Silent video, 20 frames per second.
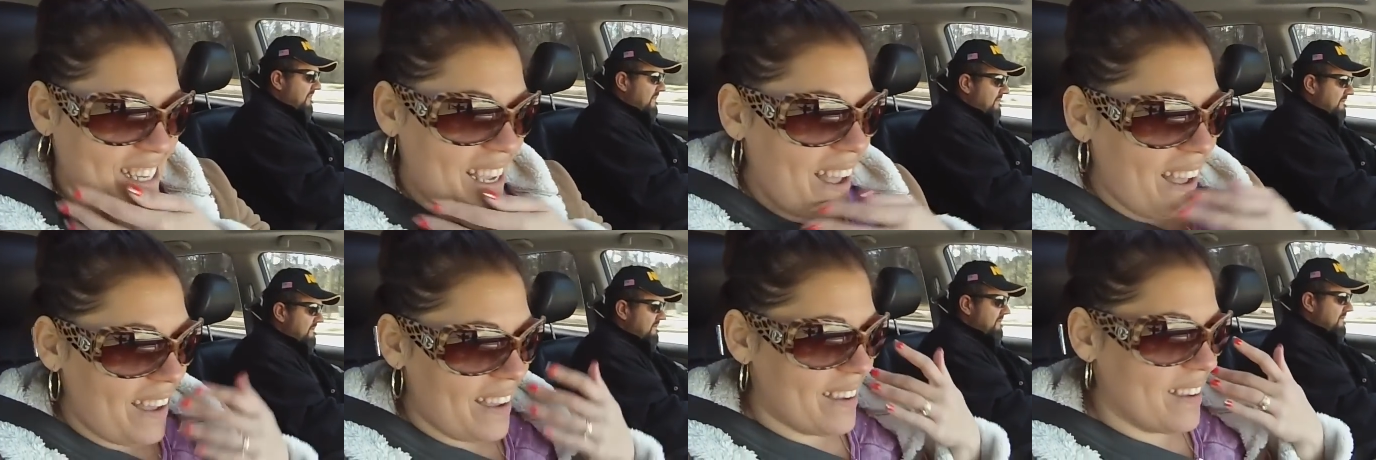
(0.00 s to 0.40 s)
Speaker 1: Jack?
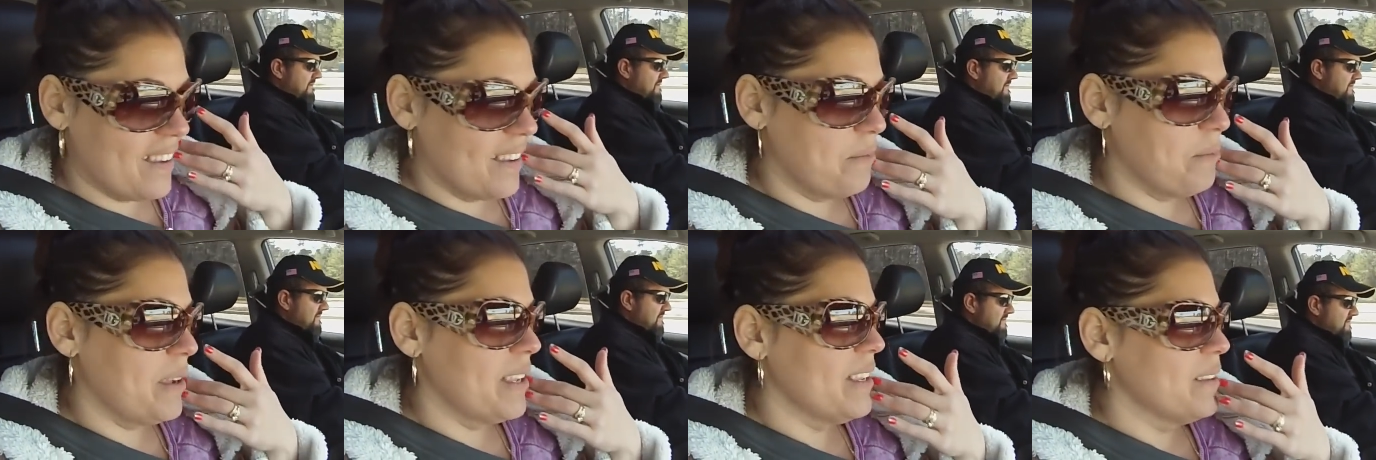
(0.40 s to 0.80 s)

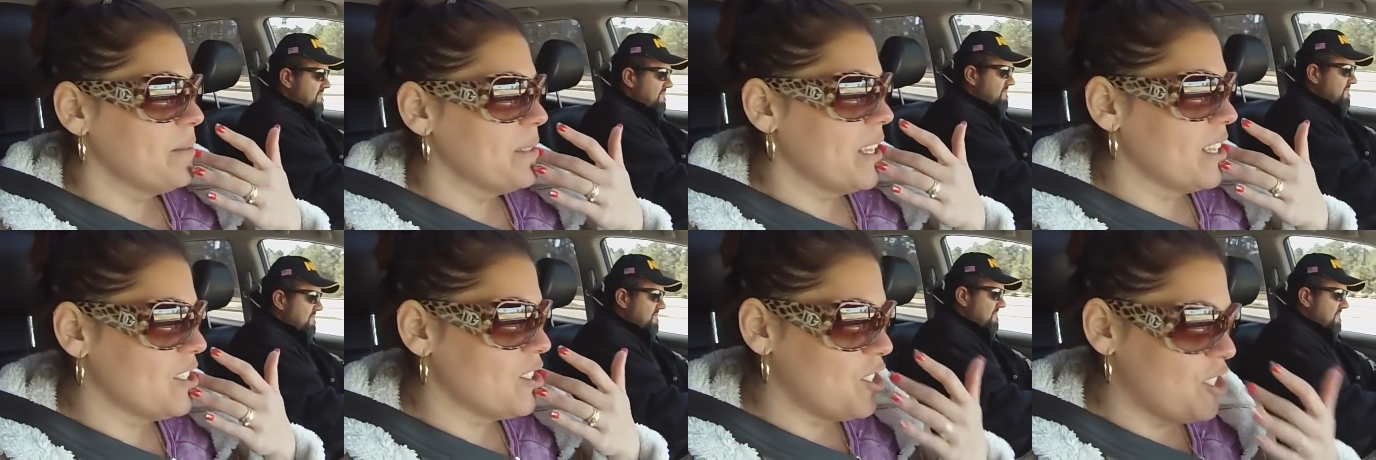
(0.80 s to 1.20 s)
Jack? My name is
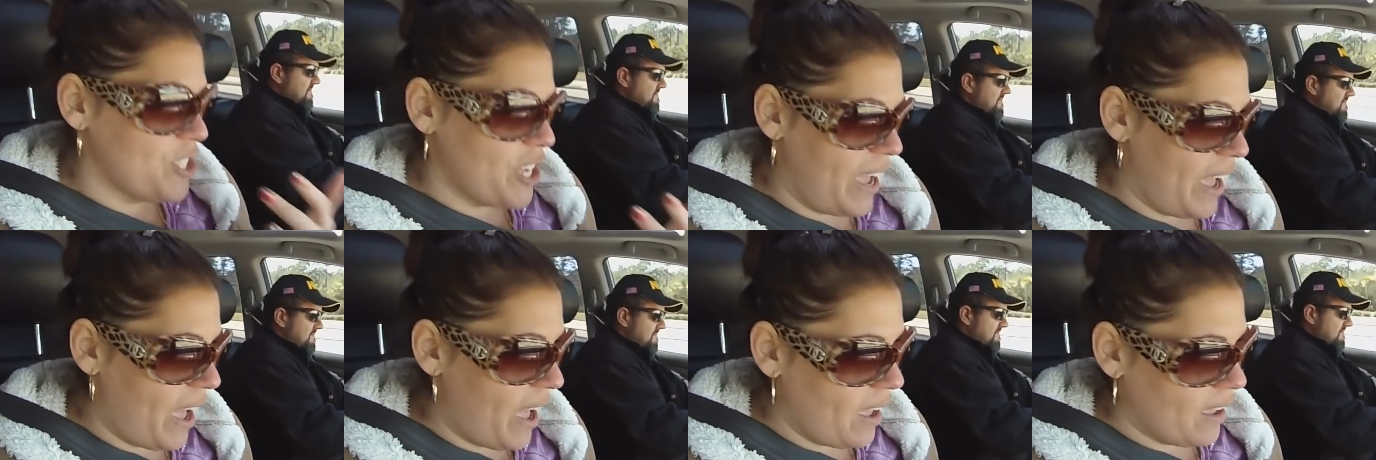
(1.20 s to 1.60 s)
not
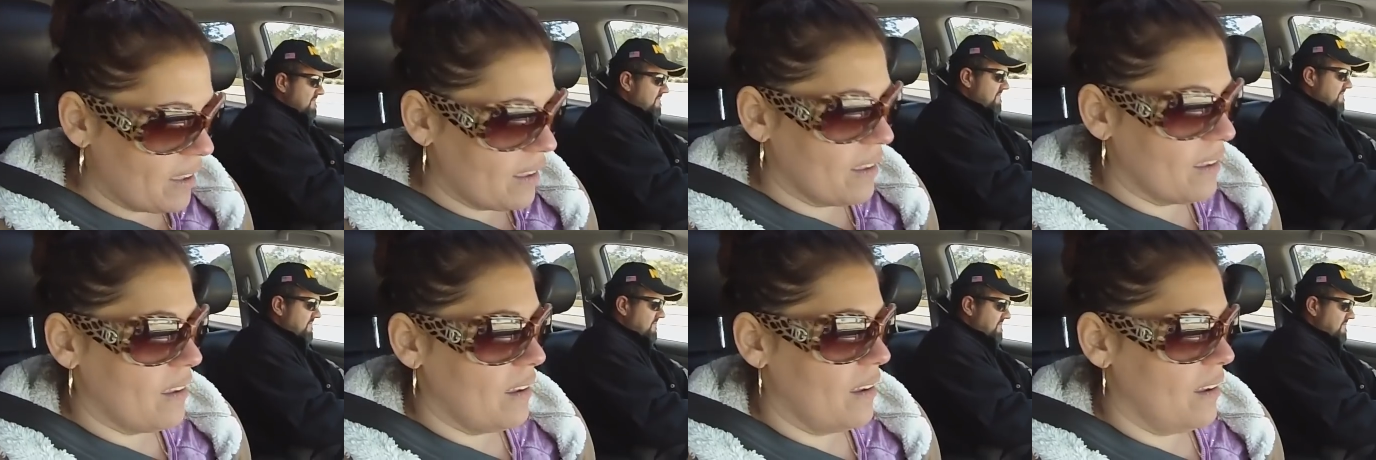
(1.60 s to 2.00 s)
Jack.
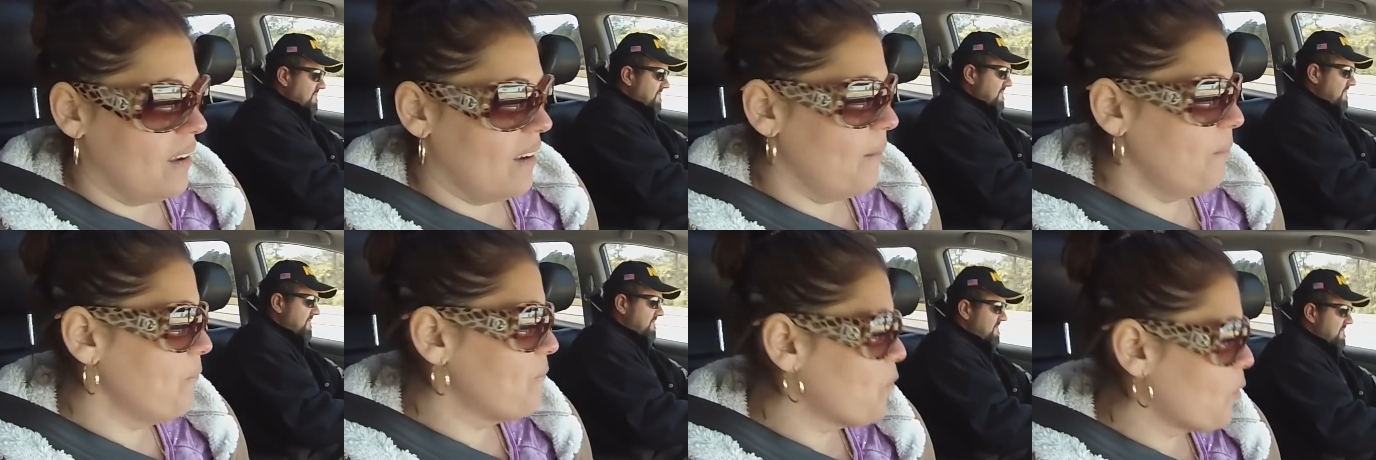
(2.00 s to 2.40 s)
I'm